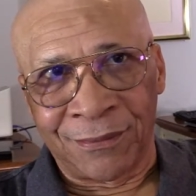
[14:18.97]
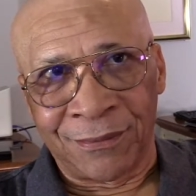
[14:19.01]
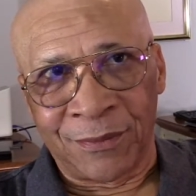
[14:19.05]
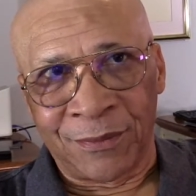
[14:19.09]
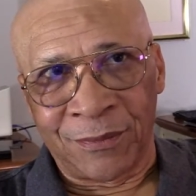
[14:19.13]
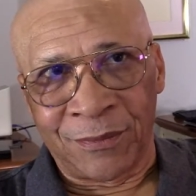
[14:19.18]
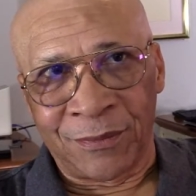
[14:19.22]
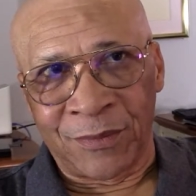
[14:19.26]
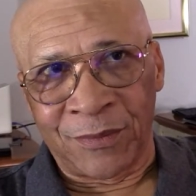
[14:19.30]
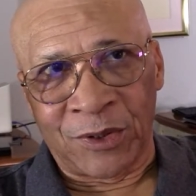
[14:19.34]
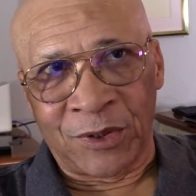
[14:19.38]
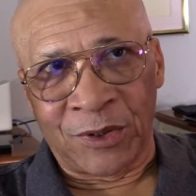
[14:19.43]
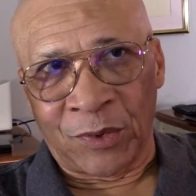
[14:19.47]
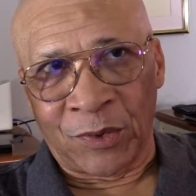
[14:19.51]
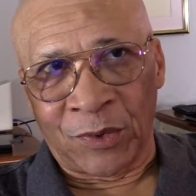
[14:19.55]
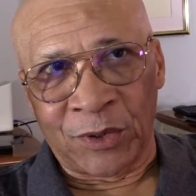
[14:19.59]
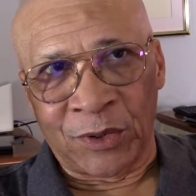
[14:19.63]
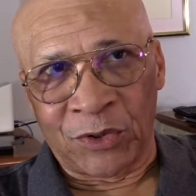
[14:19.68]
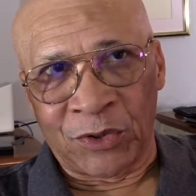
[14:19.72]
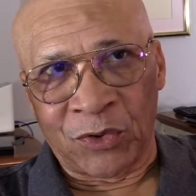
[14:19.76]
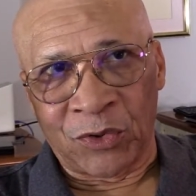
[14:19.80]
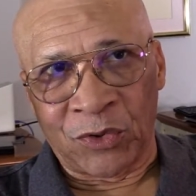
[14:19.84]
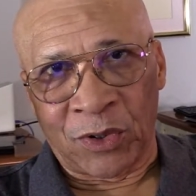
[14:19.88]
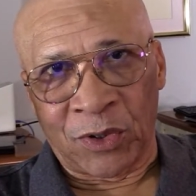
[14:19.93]

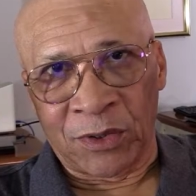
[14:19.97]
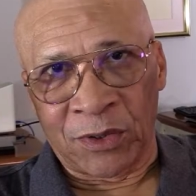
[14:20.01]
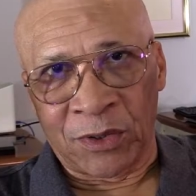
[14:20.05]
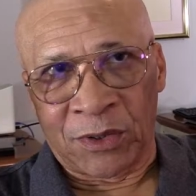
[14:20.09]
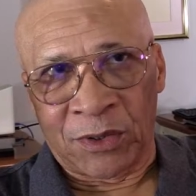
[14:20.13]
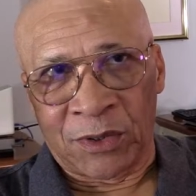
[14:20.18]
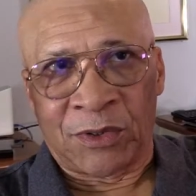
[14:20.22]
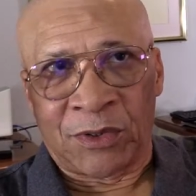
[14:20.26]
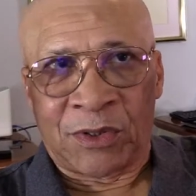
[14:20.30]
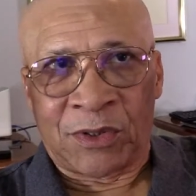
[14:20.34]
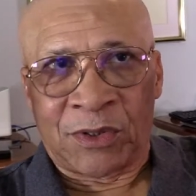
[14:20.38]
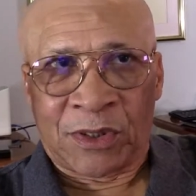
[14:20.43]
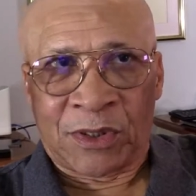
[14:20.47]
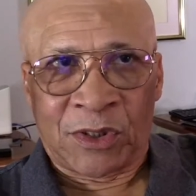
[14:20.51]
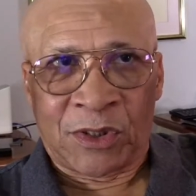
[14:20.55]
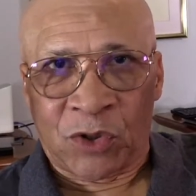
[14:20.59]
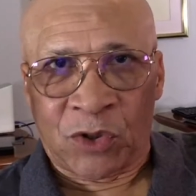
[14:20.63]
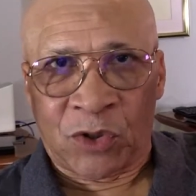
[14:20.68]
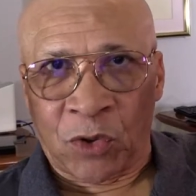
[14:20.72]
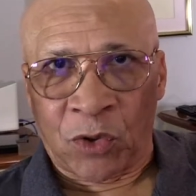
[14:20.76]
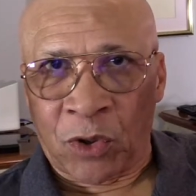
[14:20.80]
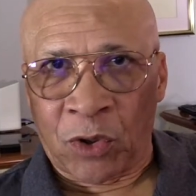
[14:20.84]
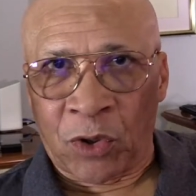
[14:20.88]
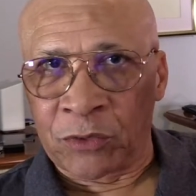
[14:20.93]
His
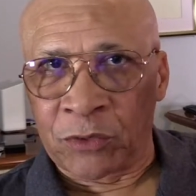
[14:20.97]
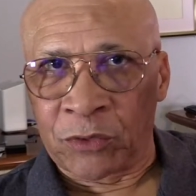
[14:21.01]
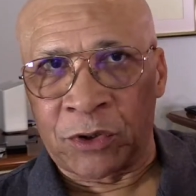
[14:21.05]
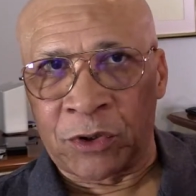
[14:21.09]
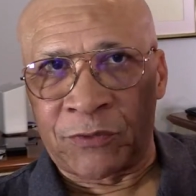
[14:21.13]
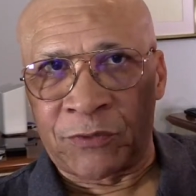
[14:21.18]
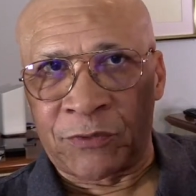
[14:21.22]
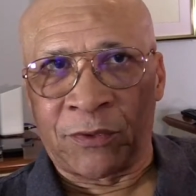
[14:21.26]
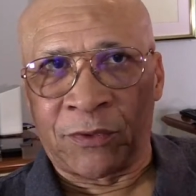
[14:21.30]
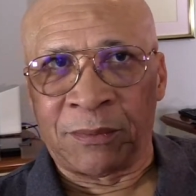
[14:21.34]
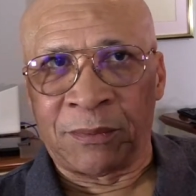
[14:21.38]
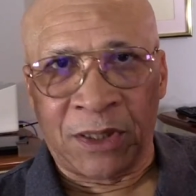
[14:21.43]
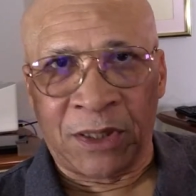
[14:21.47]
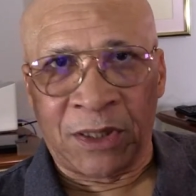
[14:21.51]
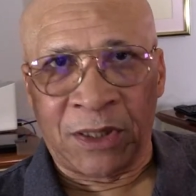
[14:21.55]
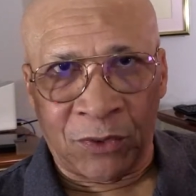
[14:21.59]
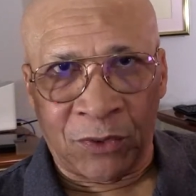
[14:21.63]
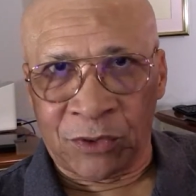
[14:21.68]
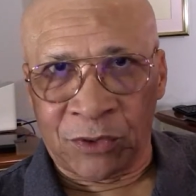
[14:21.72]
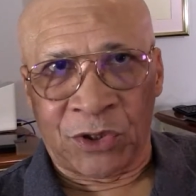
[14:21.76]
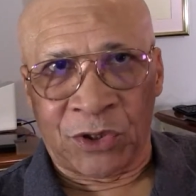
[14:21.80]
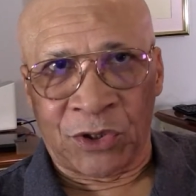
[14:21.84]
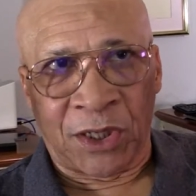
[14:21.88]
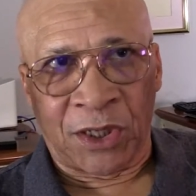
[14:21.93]
lawyers from
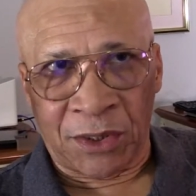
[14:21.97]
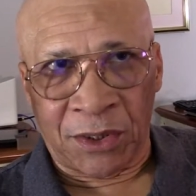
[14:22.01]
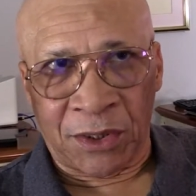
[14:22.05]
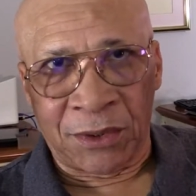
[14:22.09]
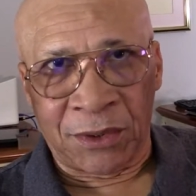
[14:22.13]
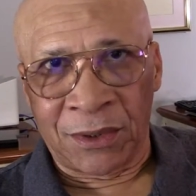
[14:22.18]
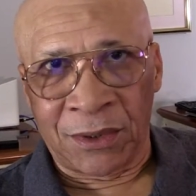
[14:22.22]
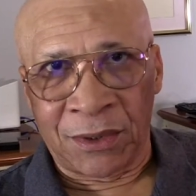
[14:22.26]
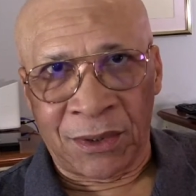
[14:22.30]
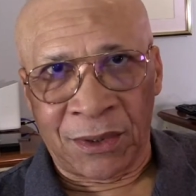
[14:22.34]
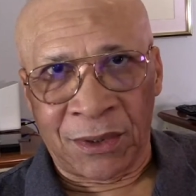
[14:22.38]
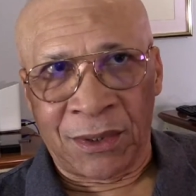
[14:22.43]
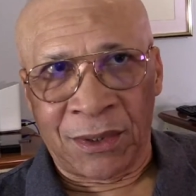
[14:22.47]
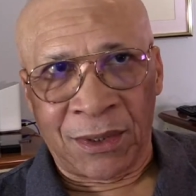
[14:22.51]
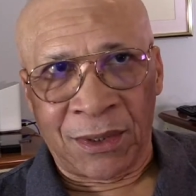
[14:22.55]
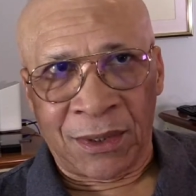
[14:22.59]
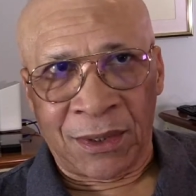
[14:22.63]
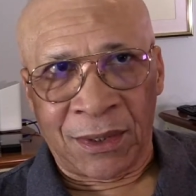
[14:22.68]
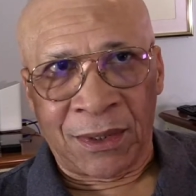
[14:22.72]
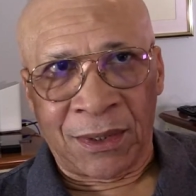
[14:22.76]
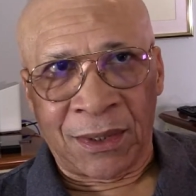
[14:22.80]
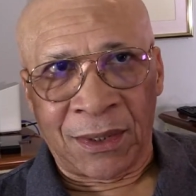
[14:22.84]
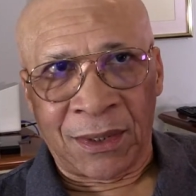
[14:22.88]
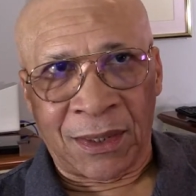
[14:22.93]
DOJ
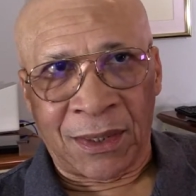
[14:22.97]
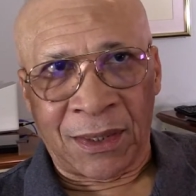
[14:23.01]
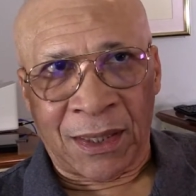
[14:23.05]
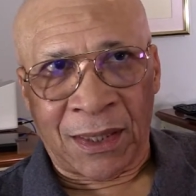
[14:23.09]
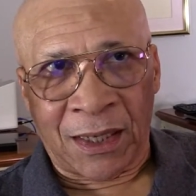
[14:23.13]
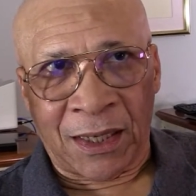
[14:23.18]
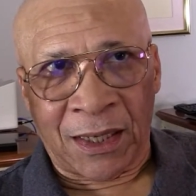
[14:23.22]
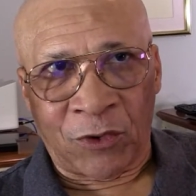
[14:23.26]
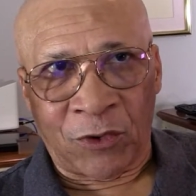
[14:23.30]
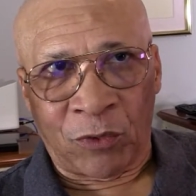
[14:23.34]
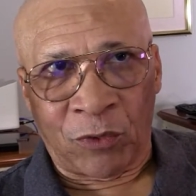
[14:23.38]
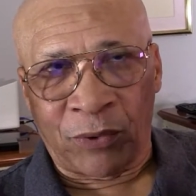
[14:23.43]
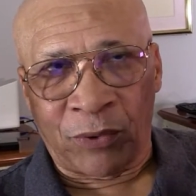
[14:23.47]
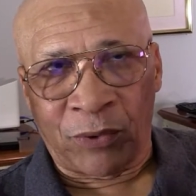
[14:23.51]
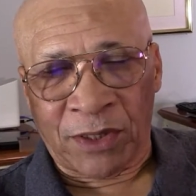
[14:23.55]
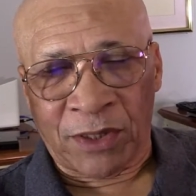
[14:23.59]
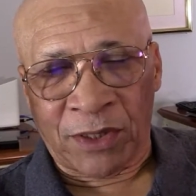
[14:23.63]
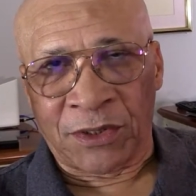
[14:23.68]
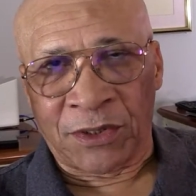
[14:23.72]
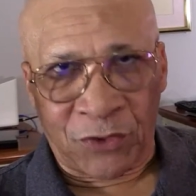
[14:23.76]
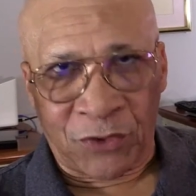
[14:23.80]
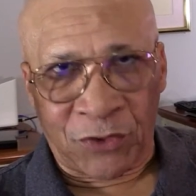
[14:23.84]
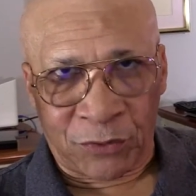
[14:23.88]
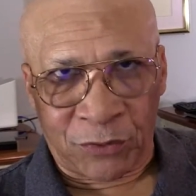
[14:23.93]
are going to
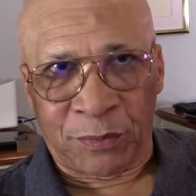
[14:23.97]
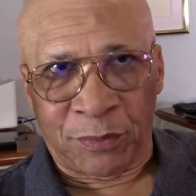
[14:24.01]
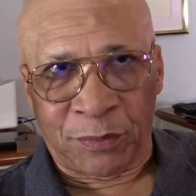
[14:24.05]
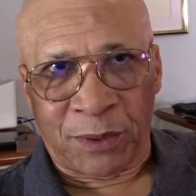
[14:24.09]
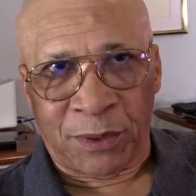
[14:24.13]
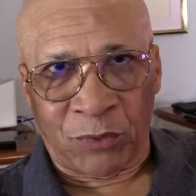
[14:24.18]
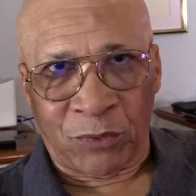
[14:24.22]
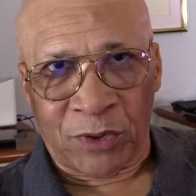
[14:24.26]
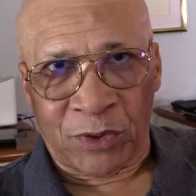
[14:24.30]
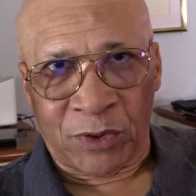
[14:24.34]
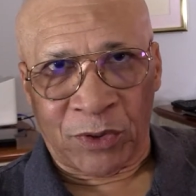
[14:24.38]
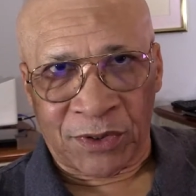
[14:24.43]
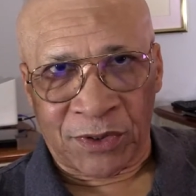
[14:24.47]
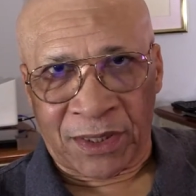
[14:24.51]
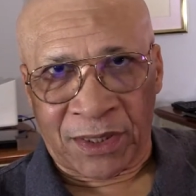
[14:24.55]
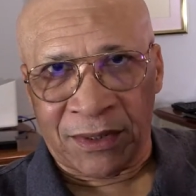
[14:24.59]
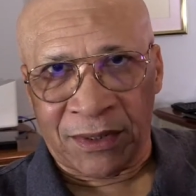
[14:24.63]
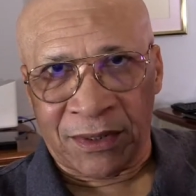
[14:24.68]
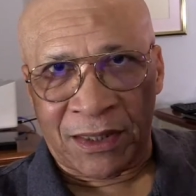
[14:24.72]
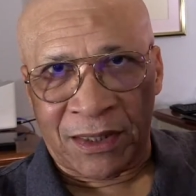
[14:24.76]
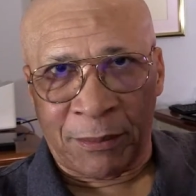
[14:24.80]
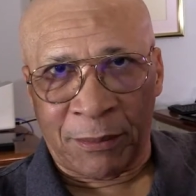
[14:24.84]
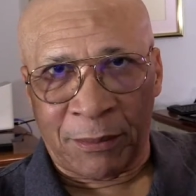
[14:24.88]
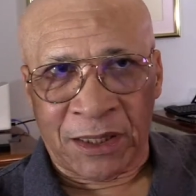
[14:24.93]
prosecute people. He started
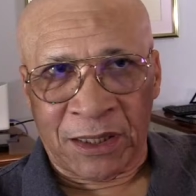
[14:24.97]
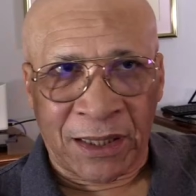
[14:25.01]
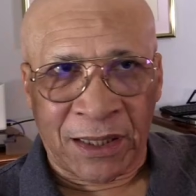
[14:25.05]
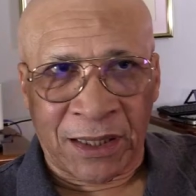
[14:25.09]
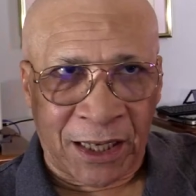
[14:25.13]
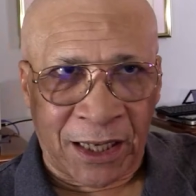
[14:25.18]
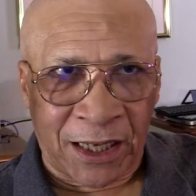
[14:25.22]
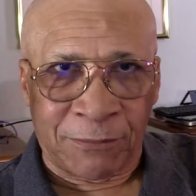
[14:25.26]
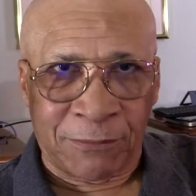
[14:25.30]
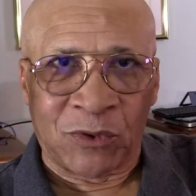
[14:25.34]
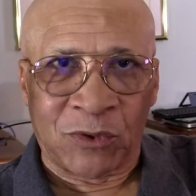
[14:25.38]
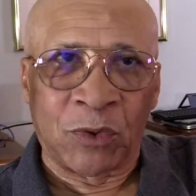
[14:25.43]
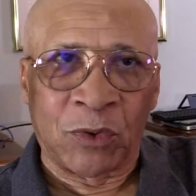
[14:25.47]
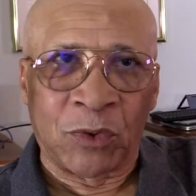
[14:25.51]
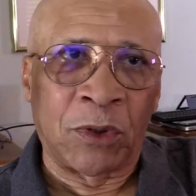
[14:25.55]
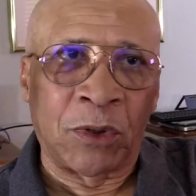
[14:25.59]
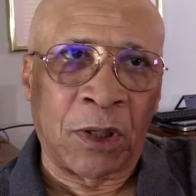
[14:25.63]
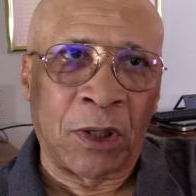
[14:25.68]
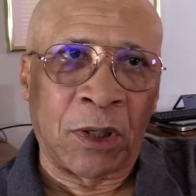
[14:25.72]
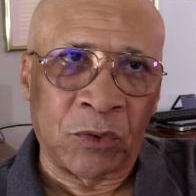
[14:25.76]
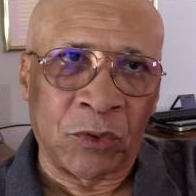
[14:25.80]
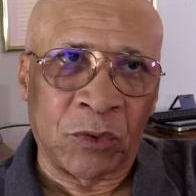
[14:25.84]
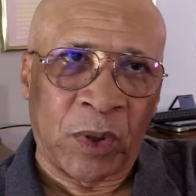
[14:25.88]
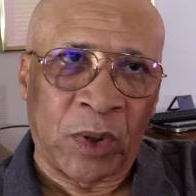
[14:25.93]
naming names. Good
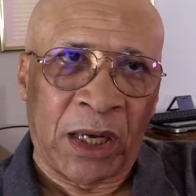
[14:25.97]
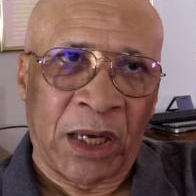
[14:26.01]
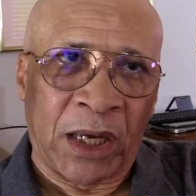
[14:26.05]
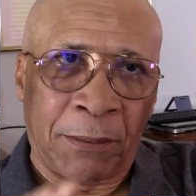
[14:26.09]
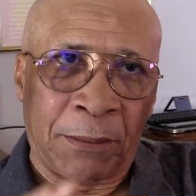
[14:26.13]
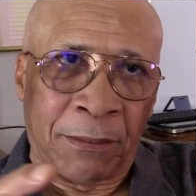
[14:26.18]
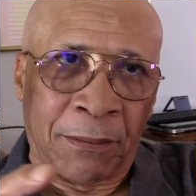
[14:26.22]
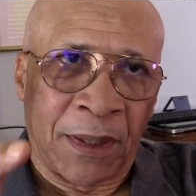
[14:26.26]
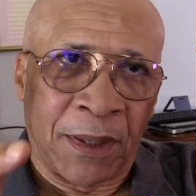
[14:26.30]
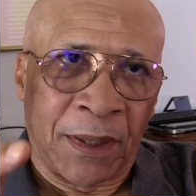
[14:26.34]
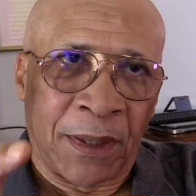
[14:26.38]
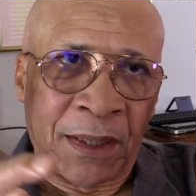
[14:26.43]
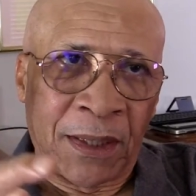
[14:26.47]
luck to him.